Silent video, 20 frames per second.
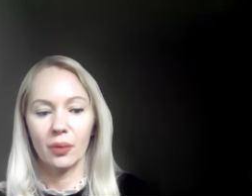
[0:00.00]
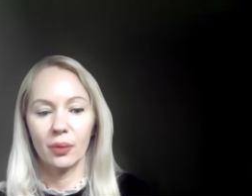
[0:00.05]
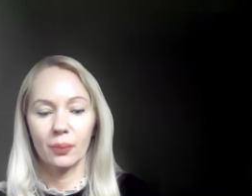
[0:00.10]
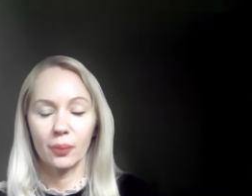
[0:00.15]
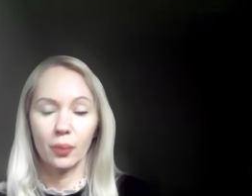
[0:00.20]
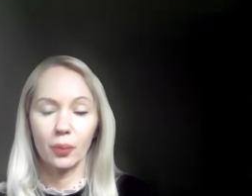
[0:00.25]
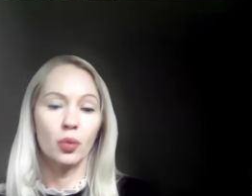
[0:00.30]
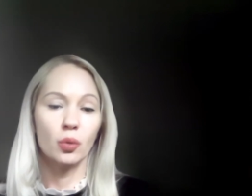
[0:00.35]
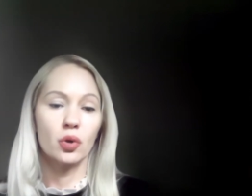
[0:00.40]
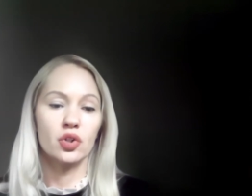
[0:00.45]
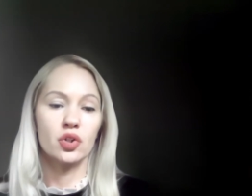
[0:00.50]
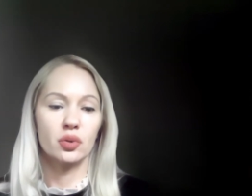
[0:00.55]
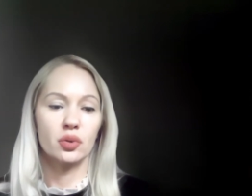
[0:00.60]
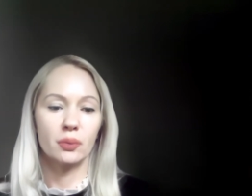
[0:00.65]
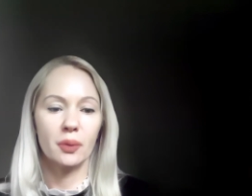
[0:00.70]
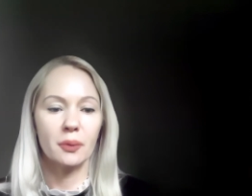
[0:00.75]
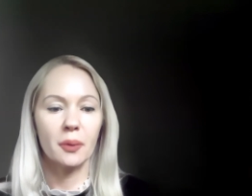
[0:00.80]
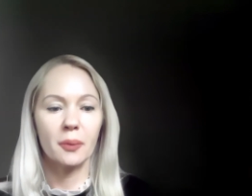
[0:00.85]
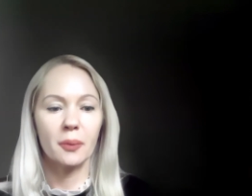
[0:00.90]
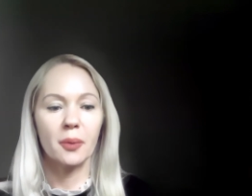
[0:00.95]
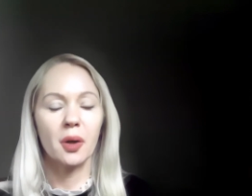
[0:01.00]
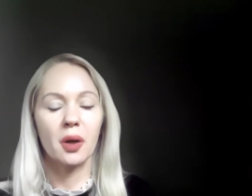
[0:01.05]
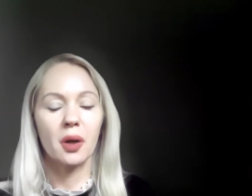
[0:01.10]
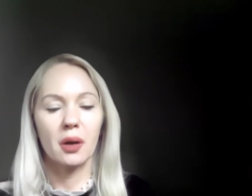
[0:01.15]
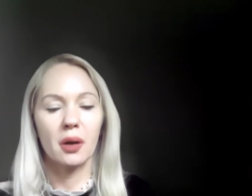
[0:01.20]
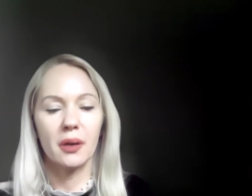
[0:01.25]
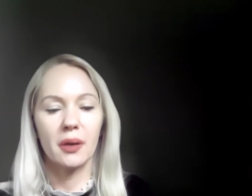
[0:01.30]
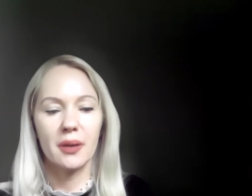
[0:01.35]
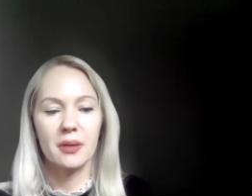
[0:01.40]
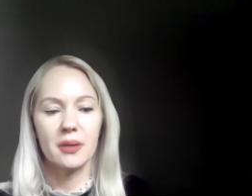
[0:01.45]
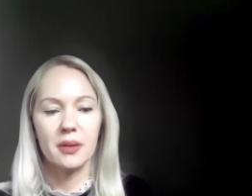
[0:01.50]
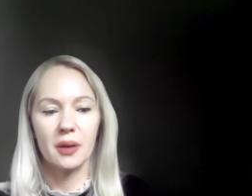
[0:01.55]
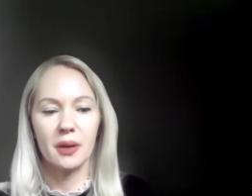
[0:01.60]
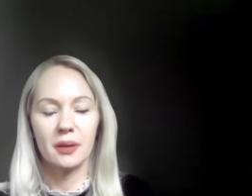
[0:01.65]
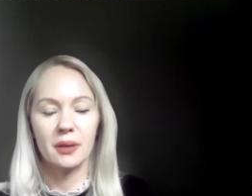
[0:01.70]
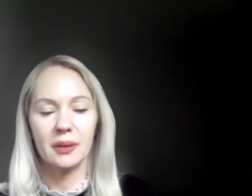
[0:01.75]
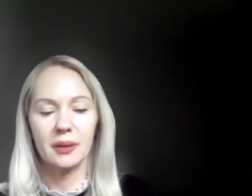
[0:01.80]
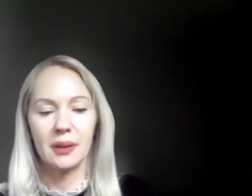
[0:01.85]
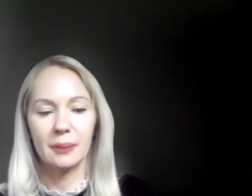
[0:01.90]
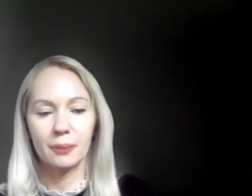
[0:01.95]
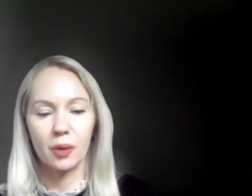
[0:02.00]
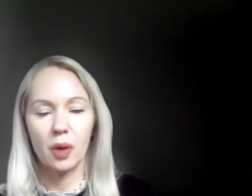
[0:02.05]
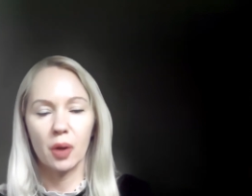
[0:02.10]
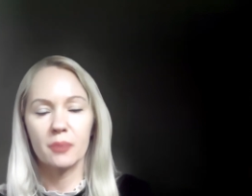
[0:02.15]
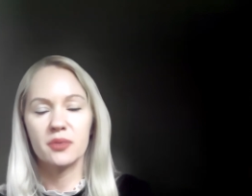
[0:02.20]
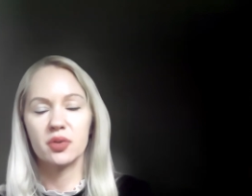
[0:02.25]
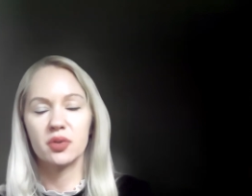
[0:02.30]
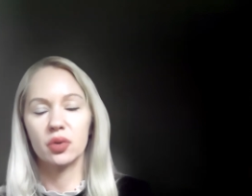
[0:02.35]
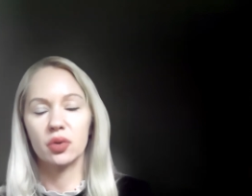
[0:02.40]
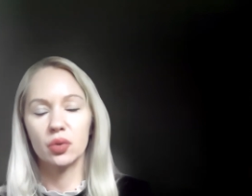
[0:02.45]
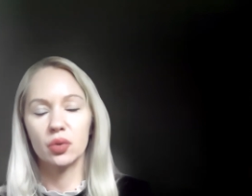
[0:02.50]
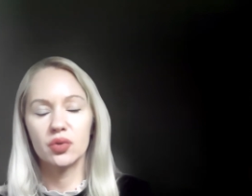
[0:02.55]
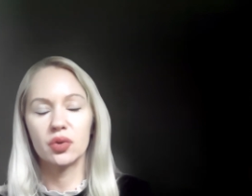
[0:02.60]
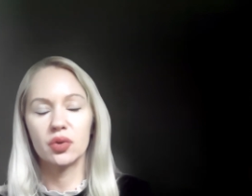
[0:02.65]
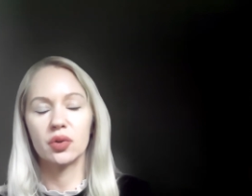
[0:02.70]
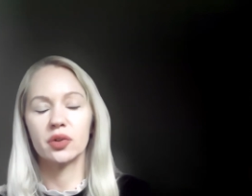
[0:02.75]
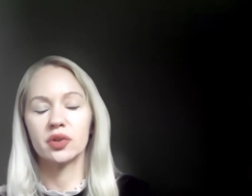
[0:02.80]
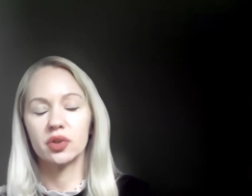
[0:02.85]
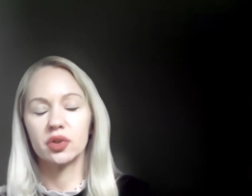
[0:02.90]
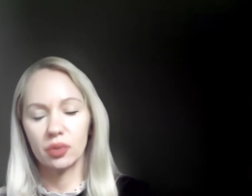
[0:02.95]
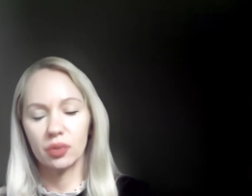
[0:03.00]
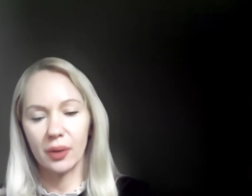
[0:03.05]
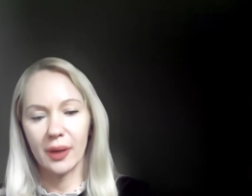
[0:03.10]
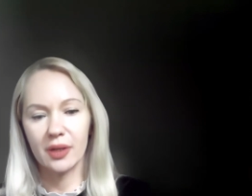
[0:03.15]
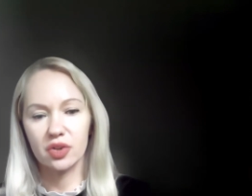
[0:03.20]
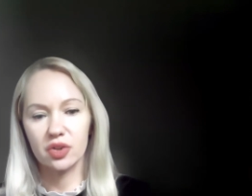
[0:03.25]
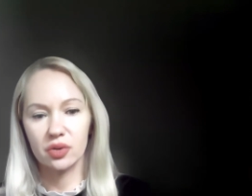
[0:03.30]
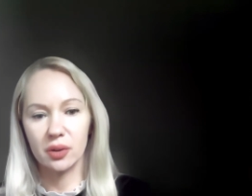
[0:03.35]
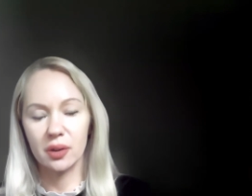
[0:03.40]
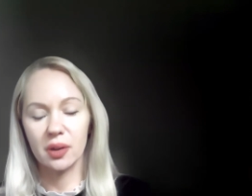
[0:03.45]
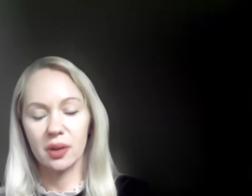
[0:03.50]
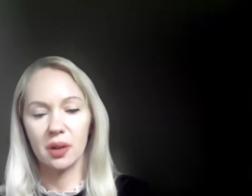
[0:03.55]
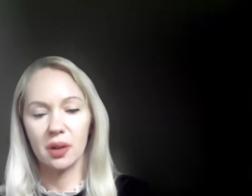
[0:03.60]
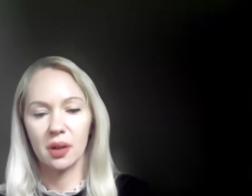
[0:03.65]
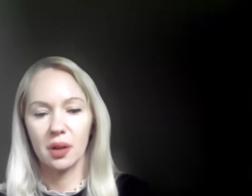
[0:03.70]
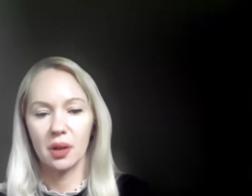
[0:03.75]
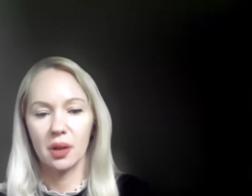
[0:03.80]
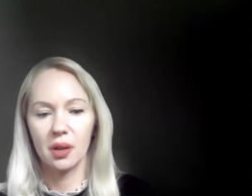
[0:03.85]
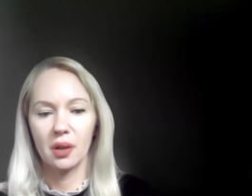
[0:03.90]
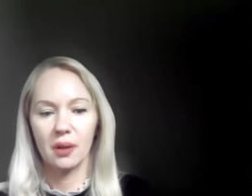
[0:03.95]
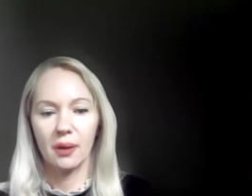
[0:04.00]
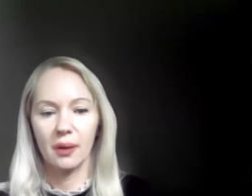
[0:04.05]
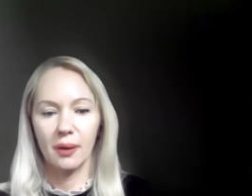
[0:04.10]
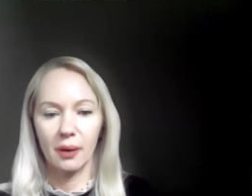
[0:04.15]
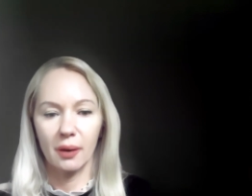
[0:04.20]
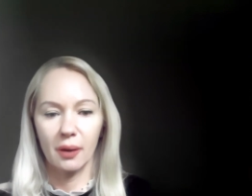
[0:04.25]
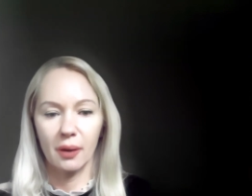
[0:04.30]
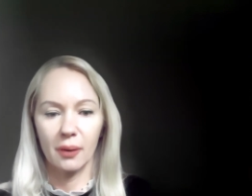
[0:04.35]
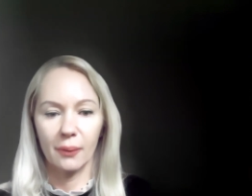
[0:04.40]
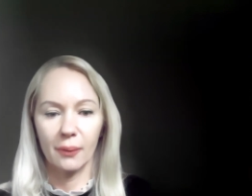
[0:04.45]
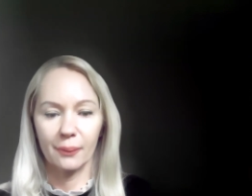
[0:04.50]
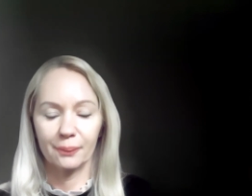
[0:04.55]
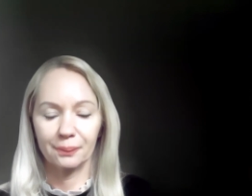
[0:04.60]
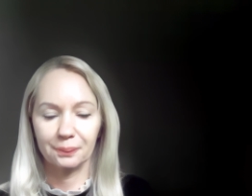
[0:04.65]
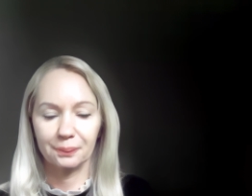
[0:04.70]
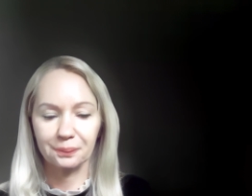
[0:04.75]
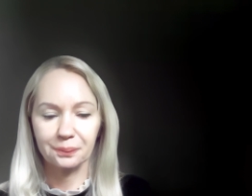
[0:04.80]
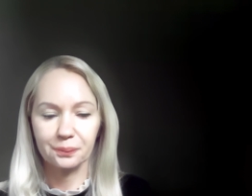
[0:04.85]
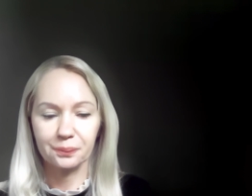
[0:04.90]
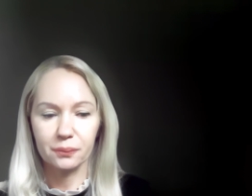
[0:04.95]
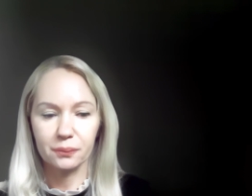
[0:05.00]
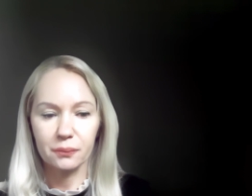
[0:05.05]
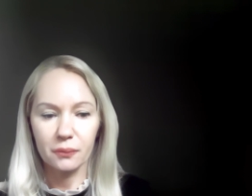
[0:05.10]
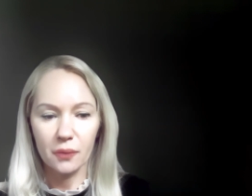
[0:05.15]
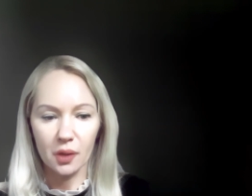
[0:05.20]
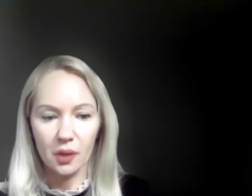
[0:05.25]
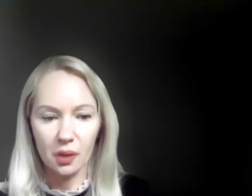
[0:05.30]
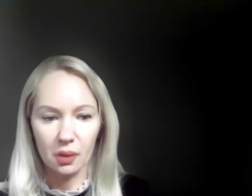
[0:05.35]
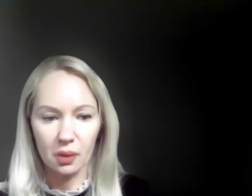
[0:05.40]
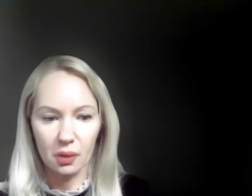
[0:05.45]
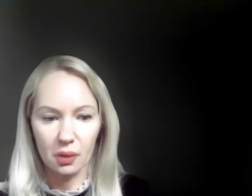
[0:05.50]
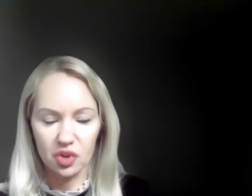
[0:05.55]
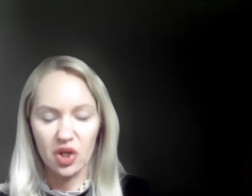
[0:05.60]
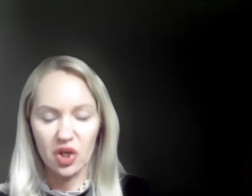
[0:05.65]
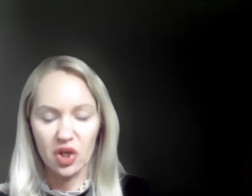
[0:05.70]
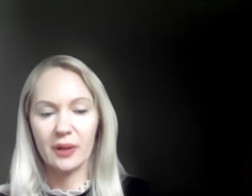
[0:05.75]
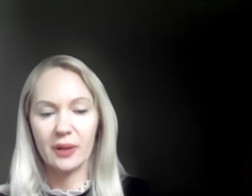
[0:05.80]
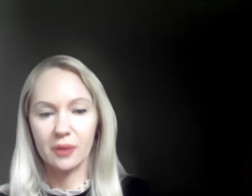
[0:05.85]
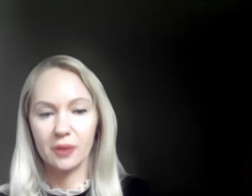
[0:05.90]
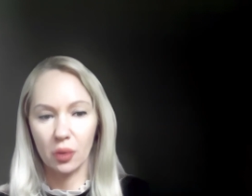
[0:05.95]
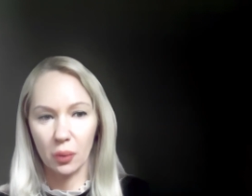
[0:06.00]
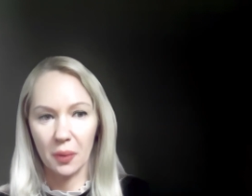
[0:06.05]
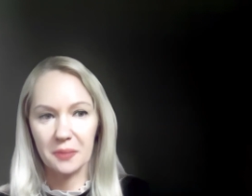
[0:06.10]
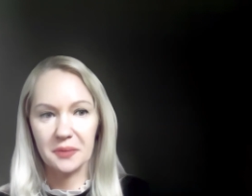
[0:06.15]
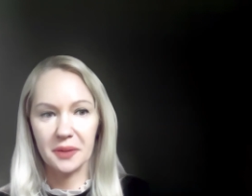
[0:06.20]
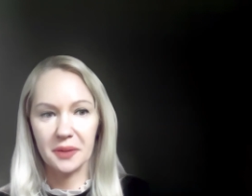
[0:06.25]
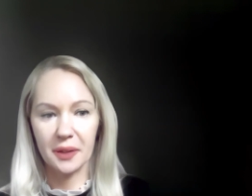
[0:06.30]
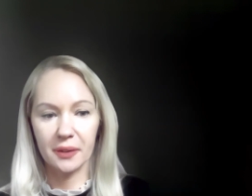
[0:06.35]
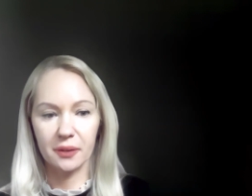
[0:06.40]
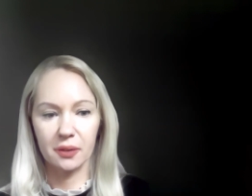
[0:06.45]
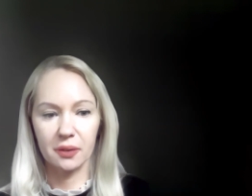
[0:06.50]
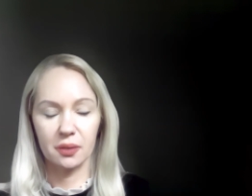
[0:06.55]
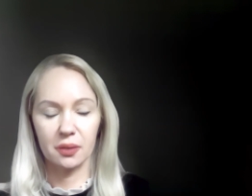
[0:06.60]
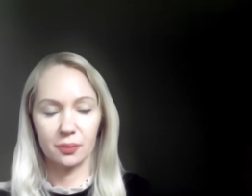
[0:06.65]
promotion, blah, blah, blah. And then it prompts the user to actually um, check out our website.